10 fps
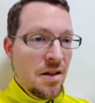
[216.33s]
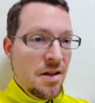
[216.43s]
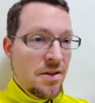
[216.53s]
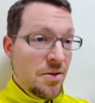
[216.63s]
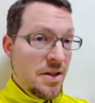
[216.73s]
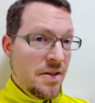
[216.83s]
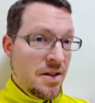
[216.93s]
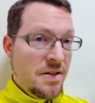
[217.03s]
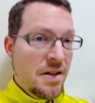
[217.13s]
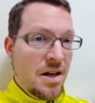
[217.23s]
The only
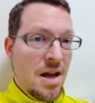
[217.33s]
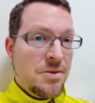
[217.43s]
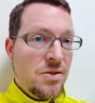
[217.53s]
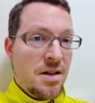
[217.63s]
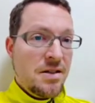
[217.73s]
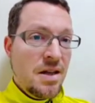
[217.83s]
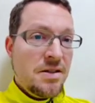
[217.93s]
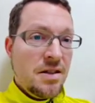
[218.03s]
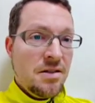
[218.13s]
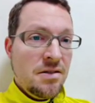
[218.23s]
things that abstract
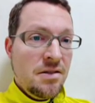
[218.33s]
sensing,